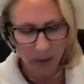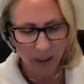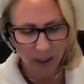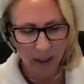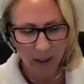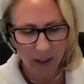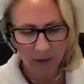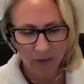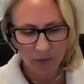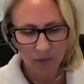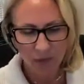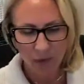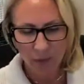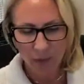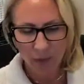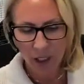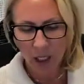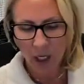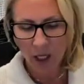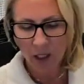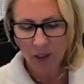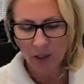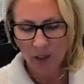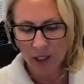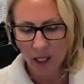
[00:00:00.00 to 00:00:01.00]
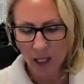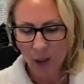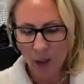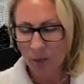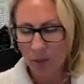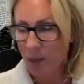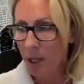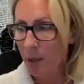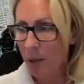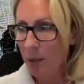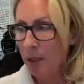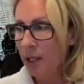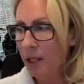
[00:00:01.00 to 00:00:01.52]
doing it from the onset, or
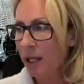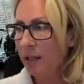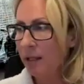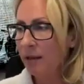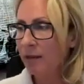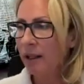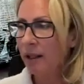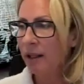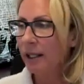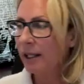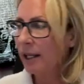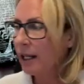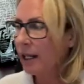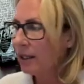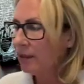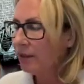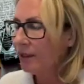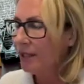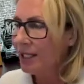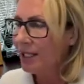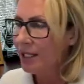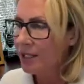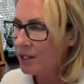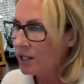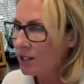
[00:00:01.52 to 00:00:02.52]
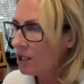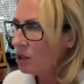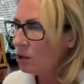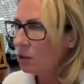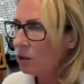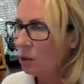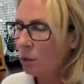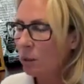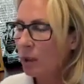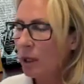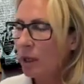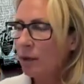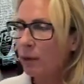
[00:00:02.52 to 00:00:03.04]
maybe they kind of eased
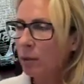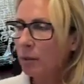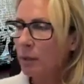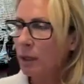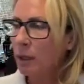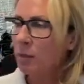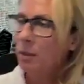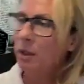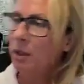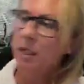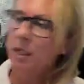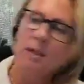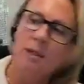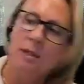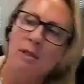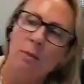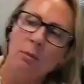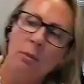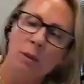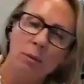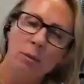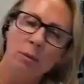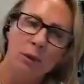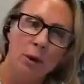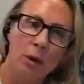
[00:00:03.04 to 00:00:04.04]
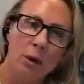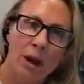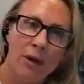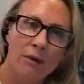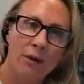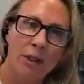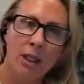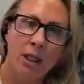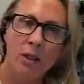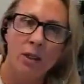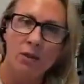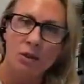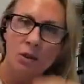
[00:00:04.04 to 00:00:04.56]
into it, whatever it may be. Some people don't
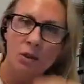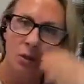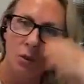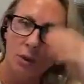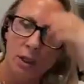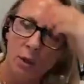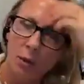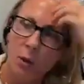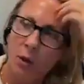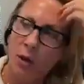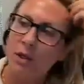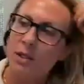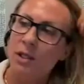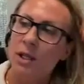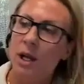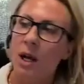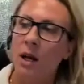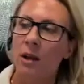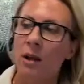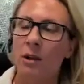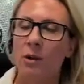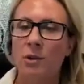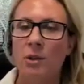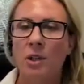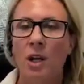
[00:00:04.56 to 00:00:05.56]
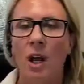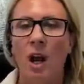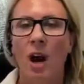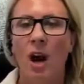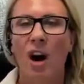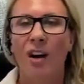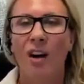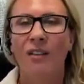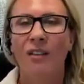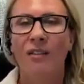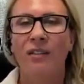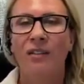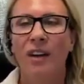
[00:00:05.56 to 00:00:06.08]
have any issues with it, whereas others
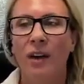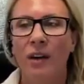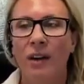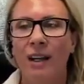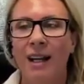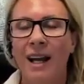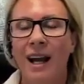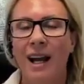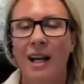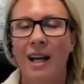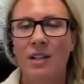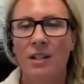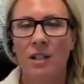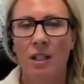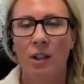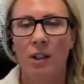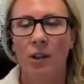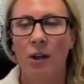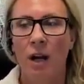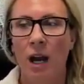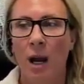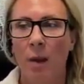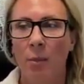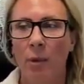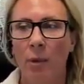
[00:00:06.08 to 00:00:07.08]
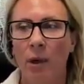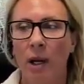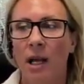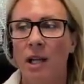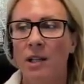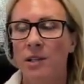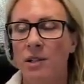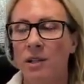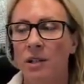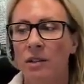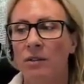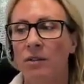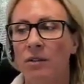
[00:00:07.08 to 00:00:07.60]
are very hesitant or
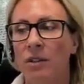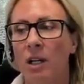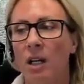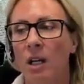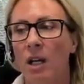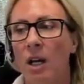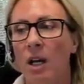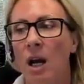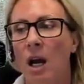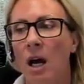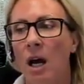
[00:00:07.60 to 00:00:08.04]
apprehensive